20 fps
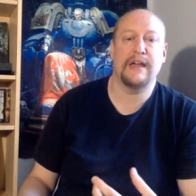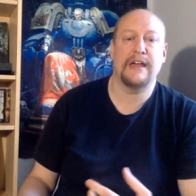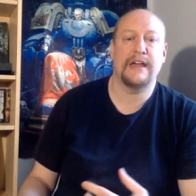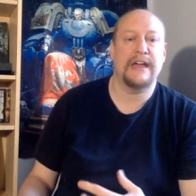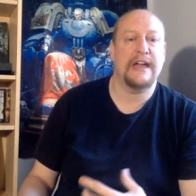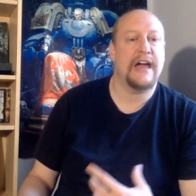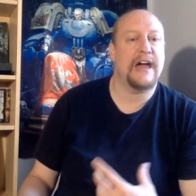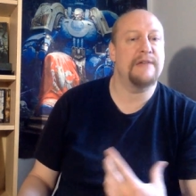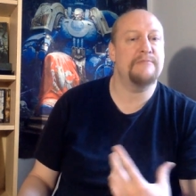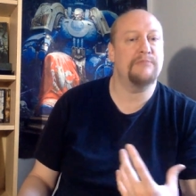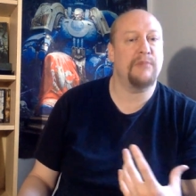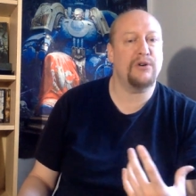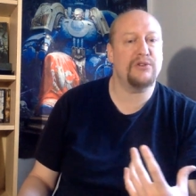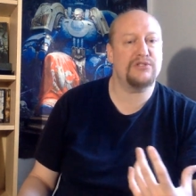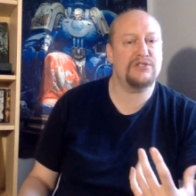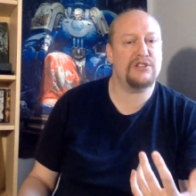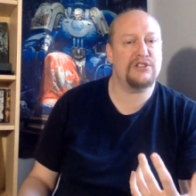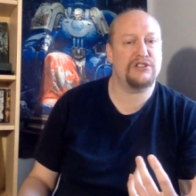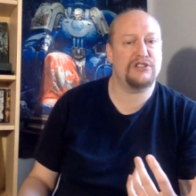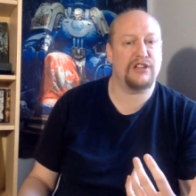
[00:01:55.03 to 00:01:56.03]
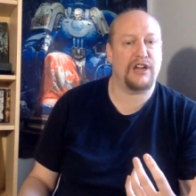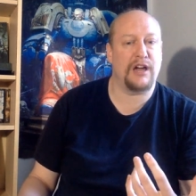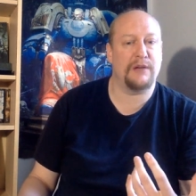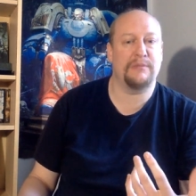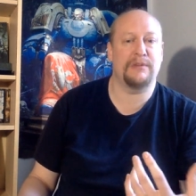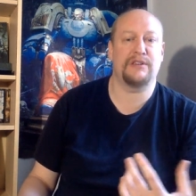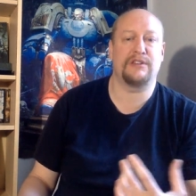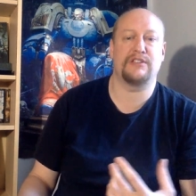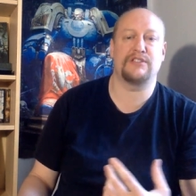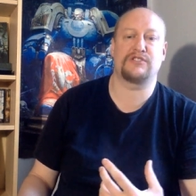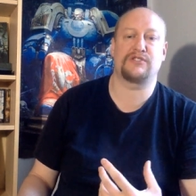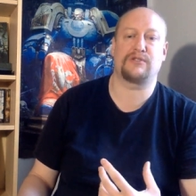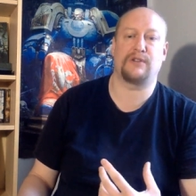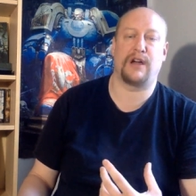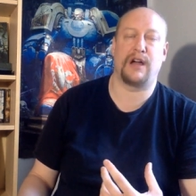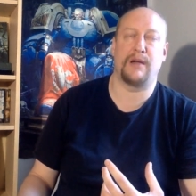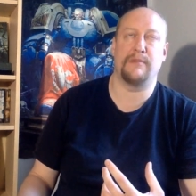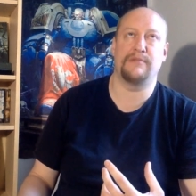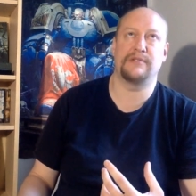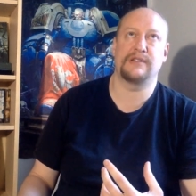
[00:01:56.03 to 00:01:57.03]
and most of the time it
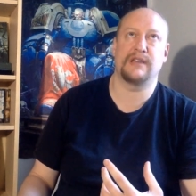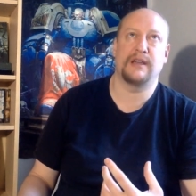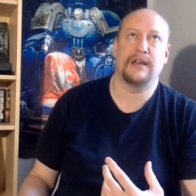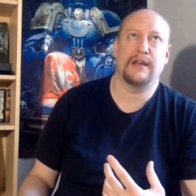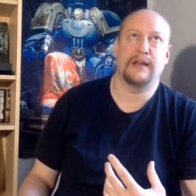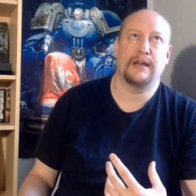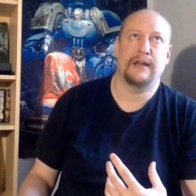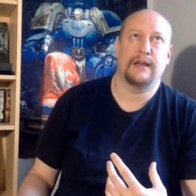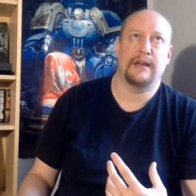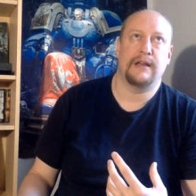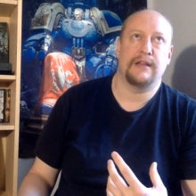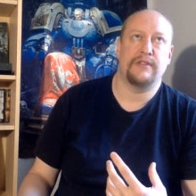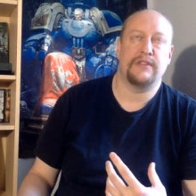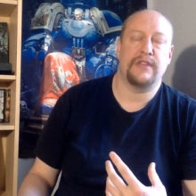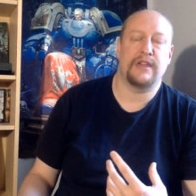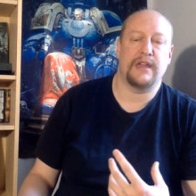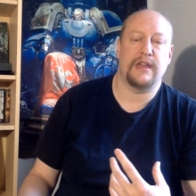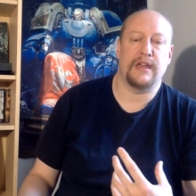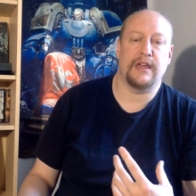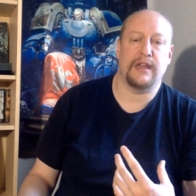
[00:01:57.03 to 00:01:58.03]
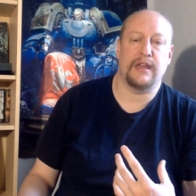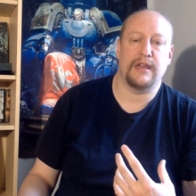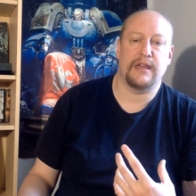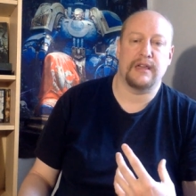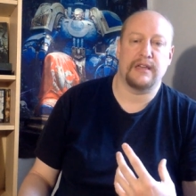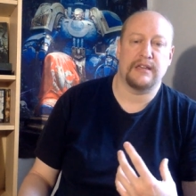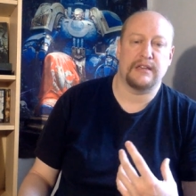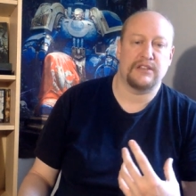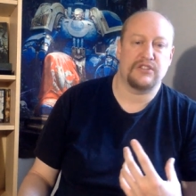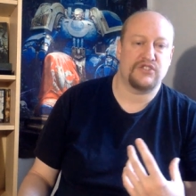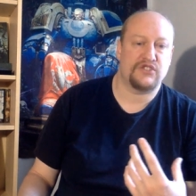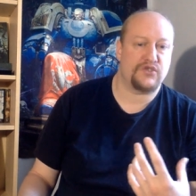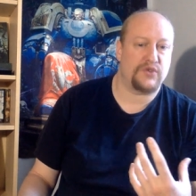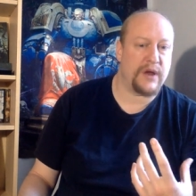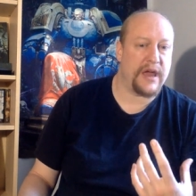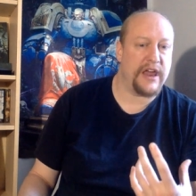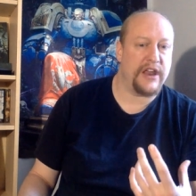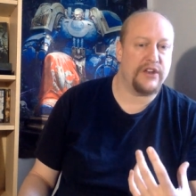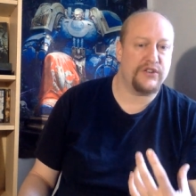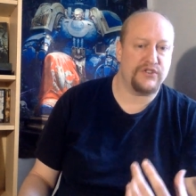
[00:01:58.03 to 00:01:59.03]
describes the
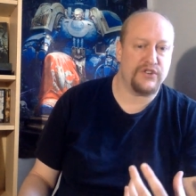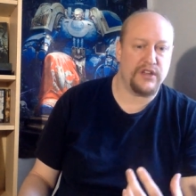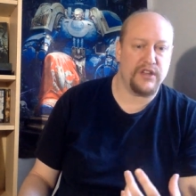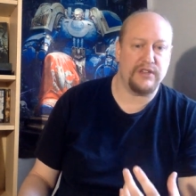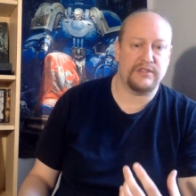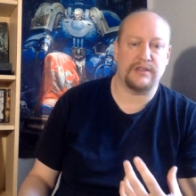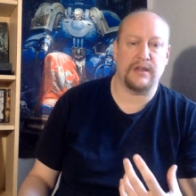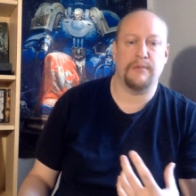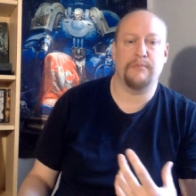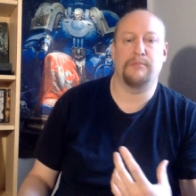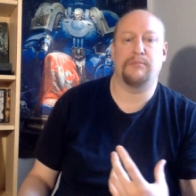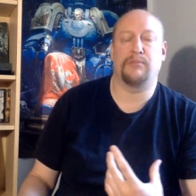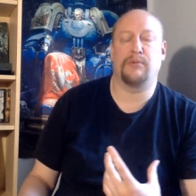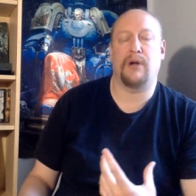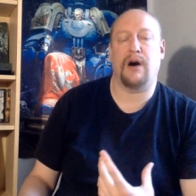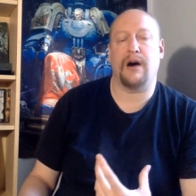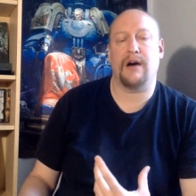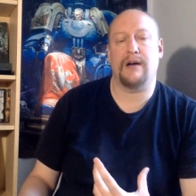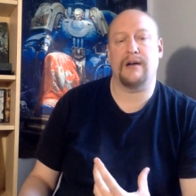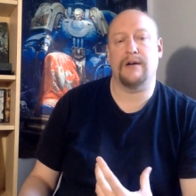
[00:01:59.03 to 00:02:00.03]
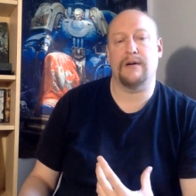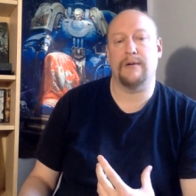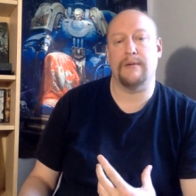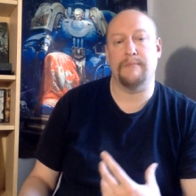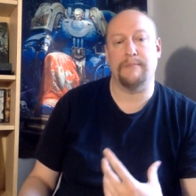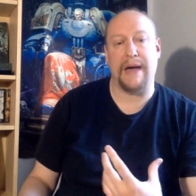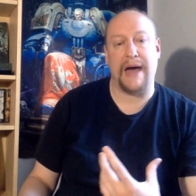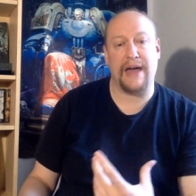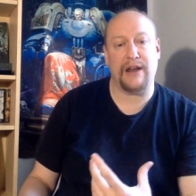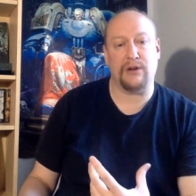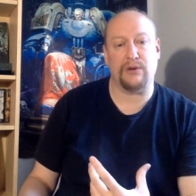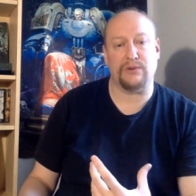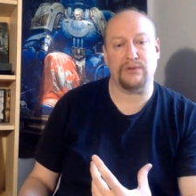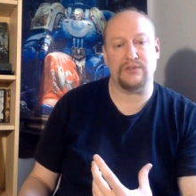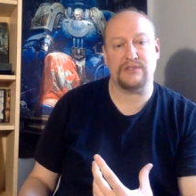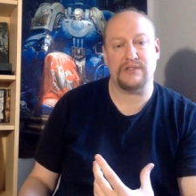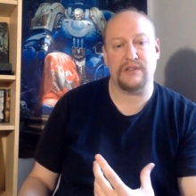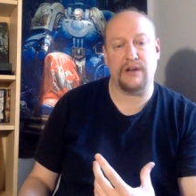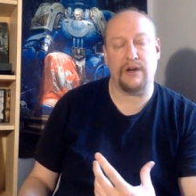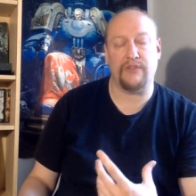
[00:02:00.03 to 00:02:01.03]
strategies, and broad,
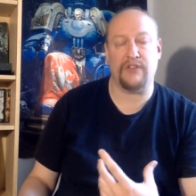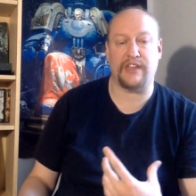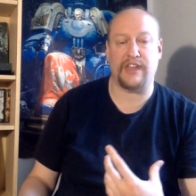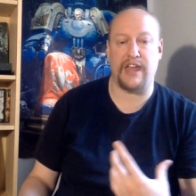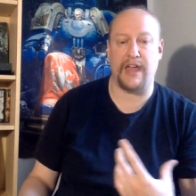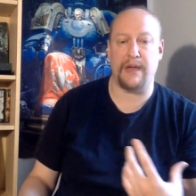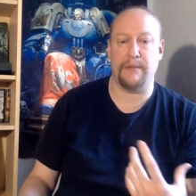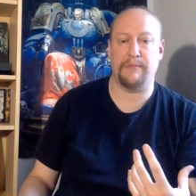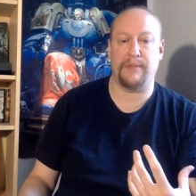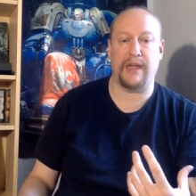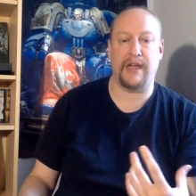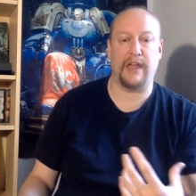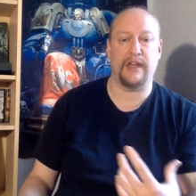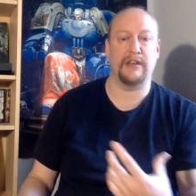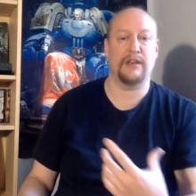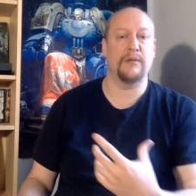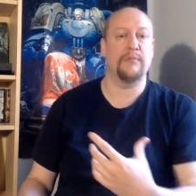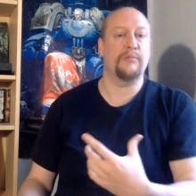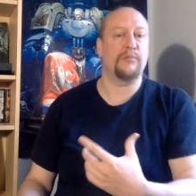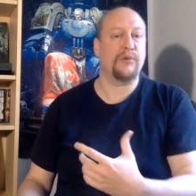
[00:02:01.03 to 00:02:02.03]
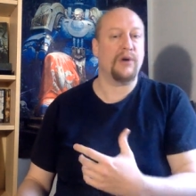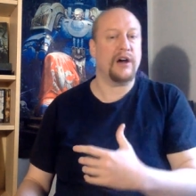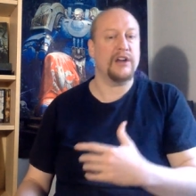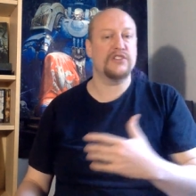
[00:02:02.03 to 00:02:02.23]
battles of the campaign in broad